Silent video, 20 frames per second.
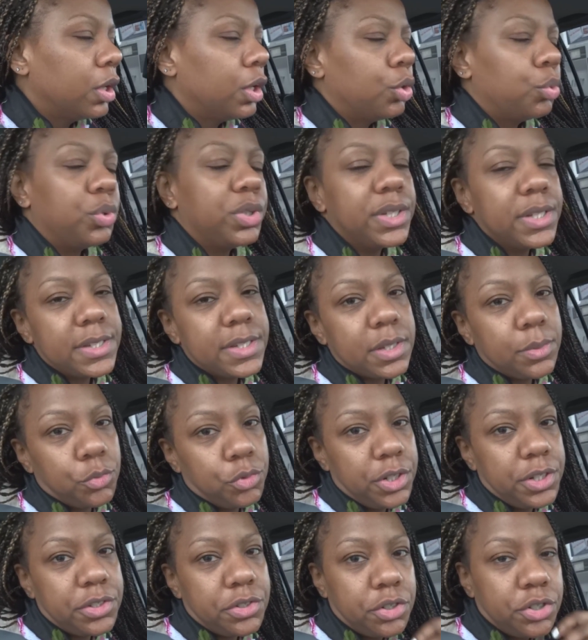We did some
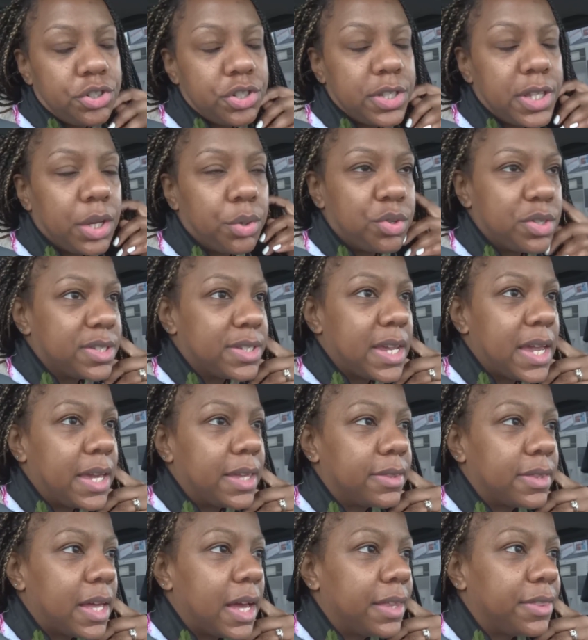research, and they were
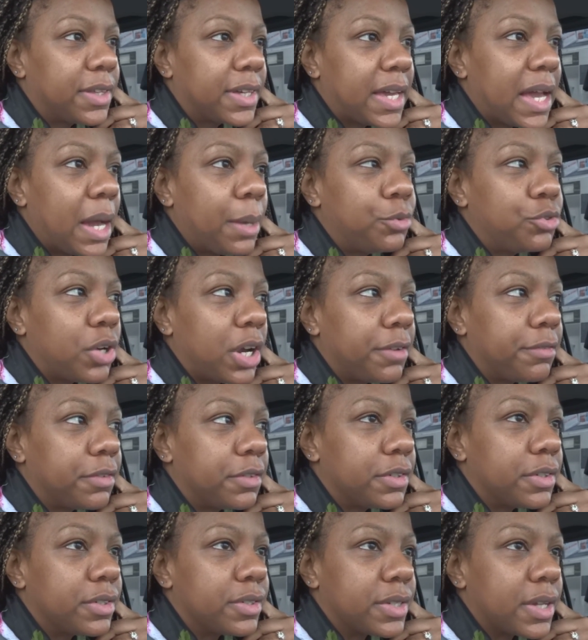saying that the cab
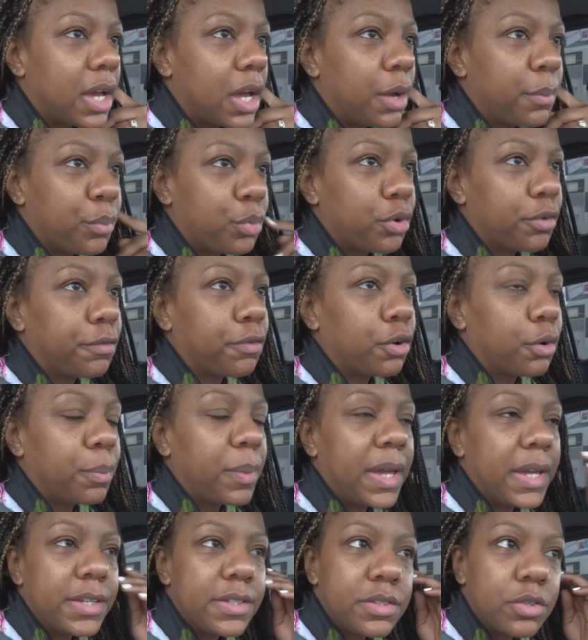drivers prefer
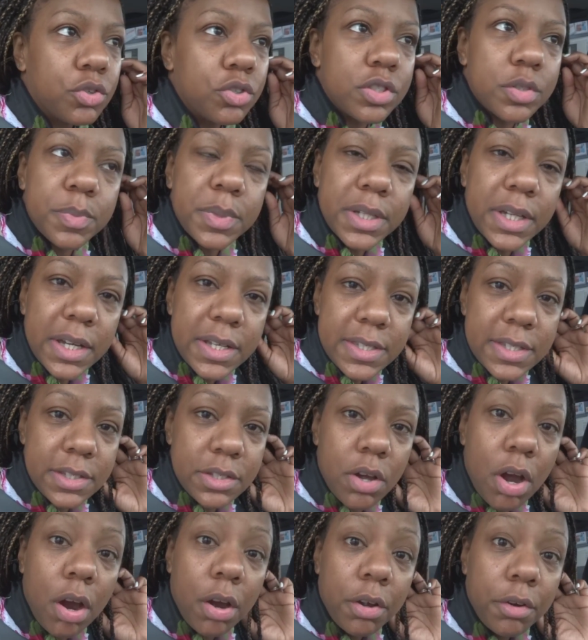pesos because
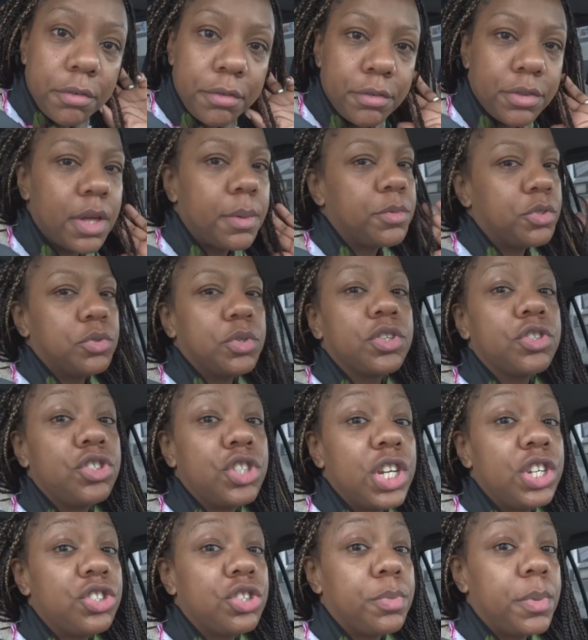it's harder for them to
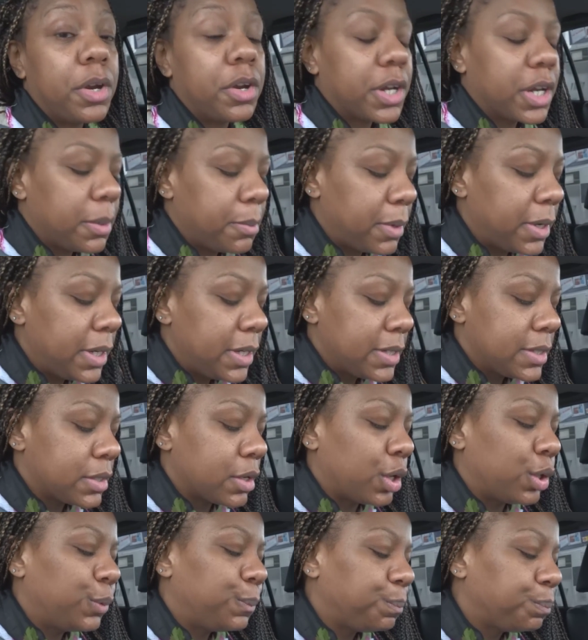exchange American money.
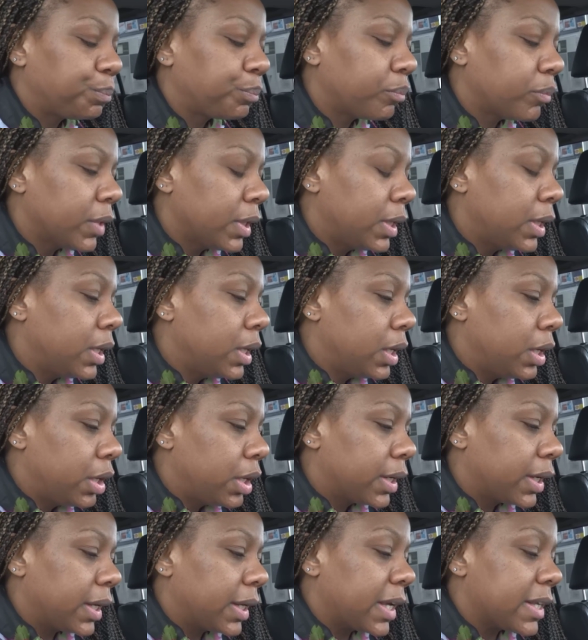So
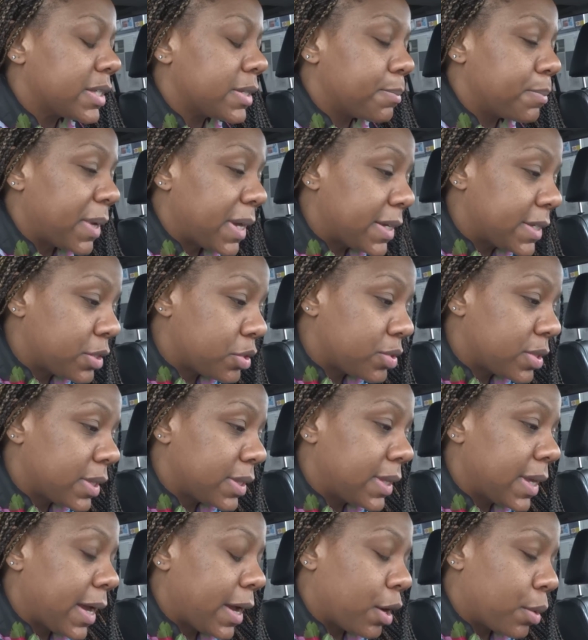gonna get some pesos
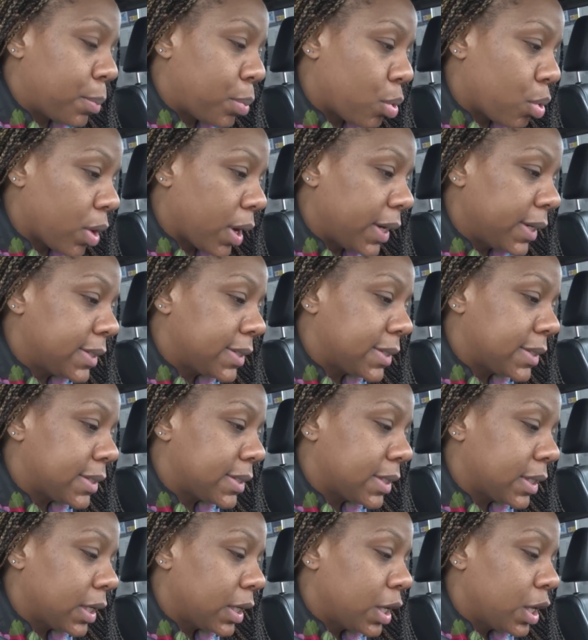at the
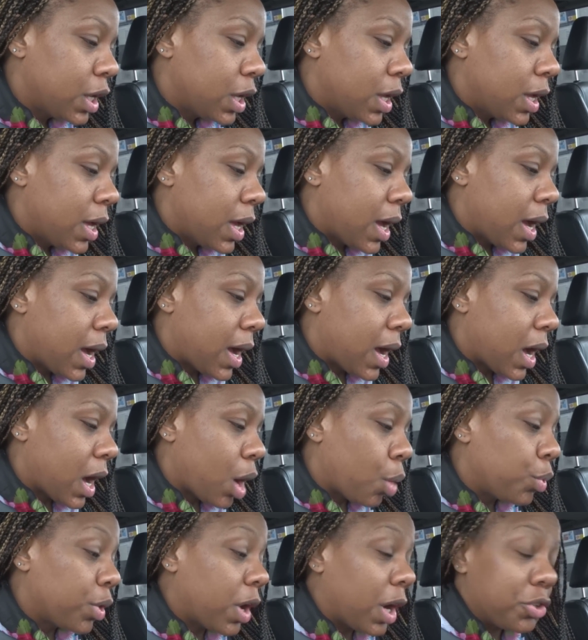airports.
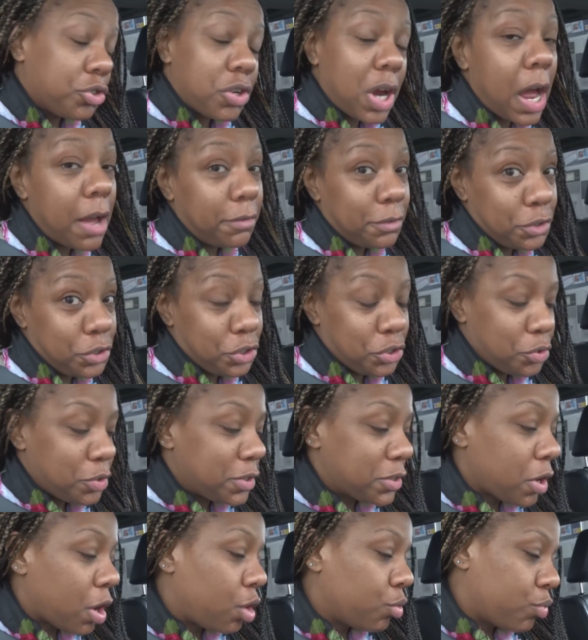We got travel
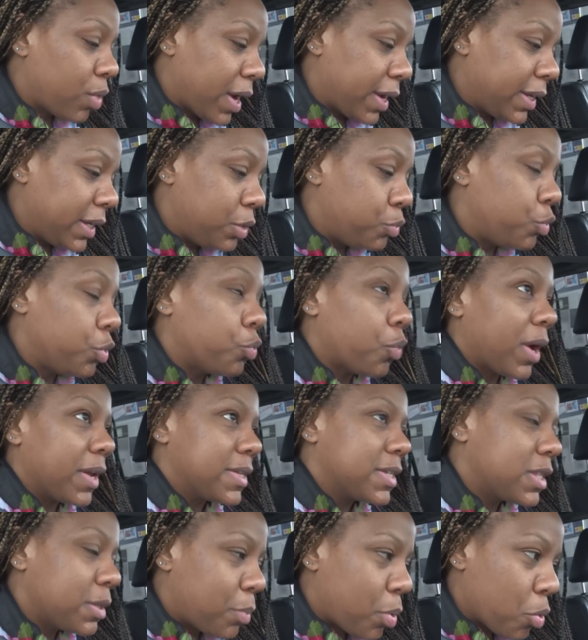insurance already. We went
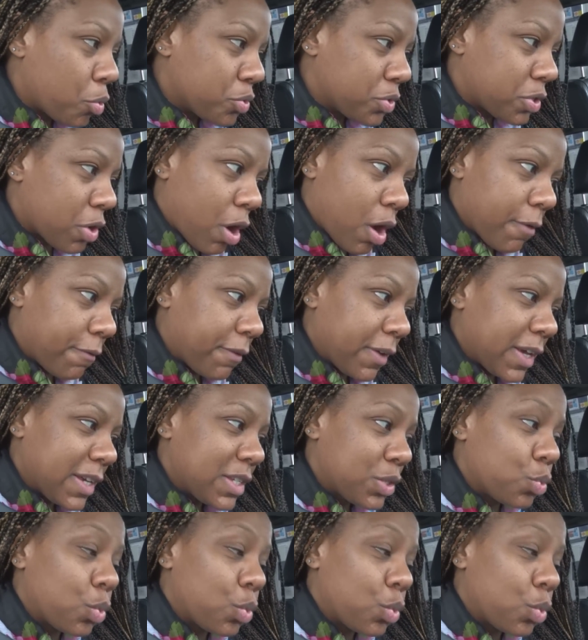to the post office.